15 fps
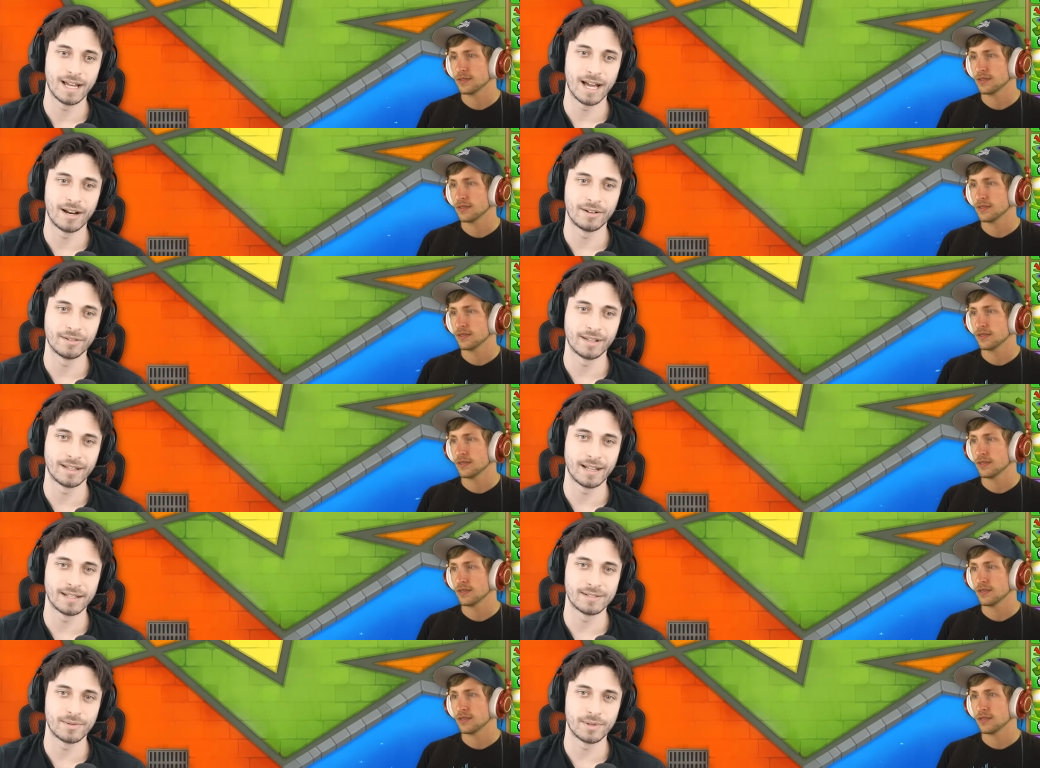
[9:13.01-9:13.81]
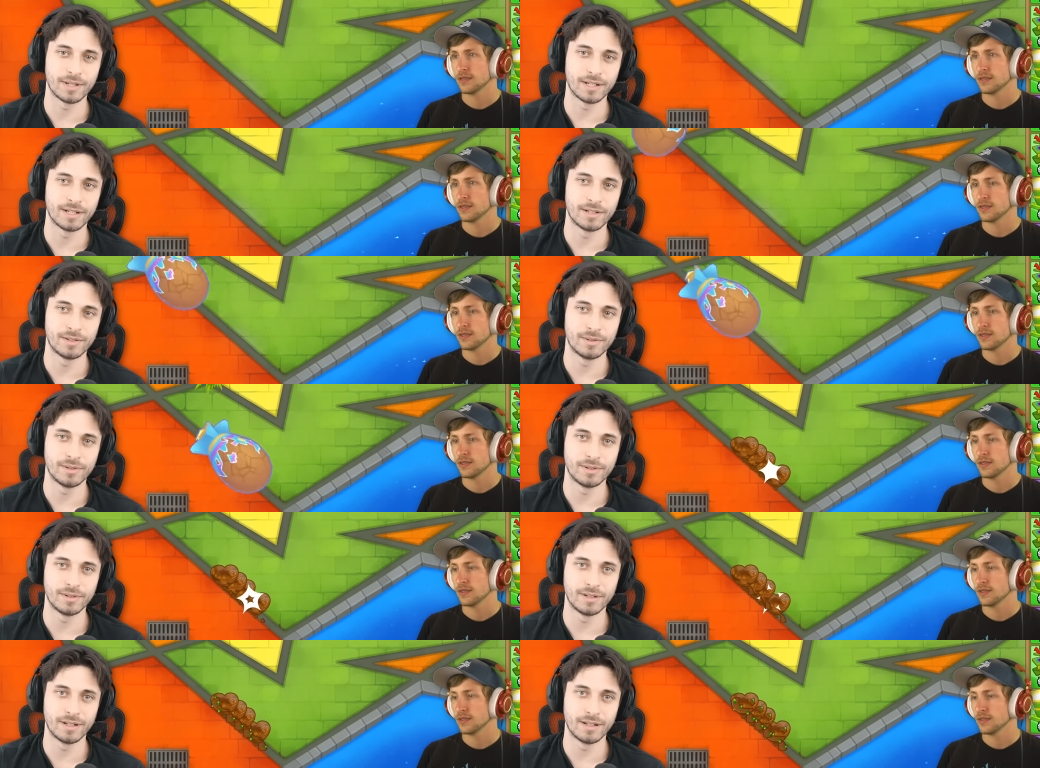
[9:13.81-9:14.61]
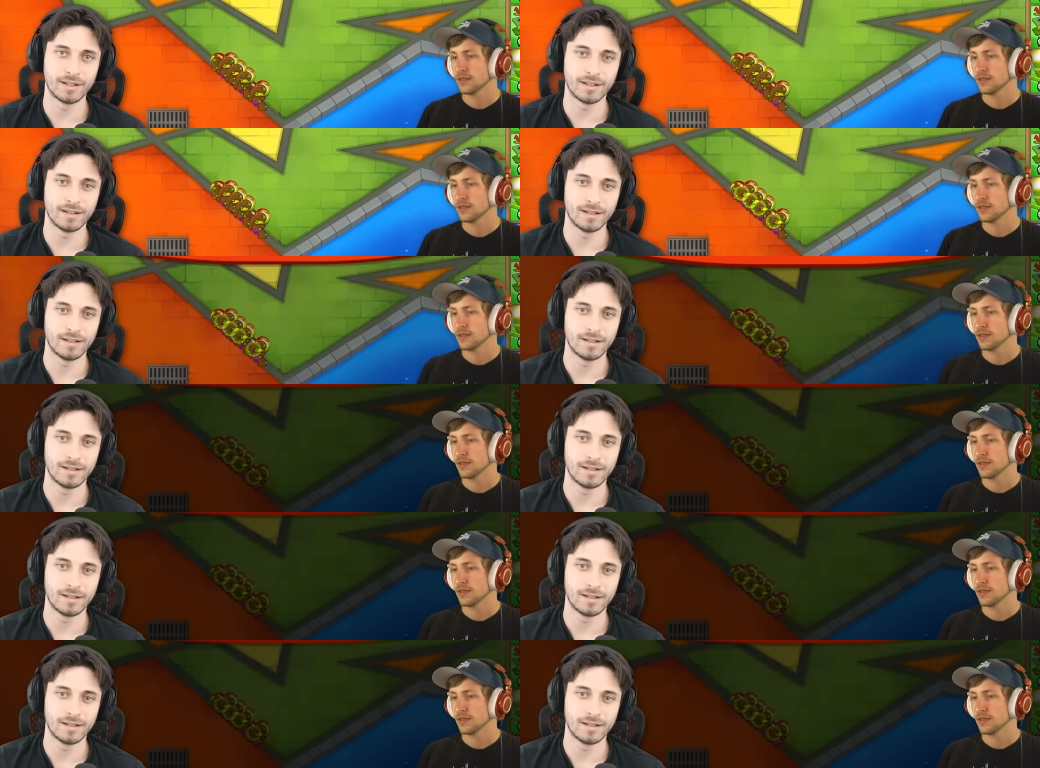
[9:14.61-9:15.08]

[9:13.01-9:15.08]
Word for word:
Speaker 1: Yeah, I don't think that's really gonna do little anything.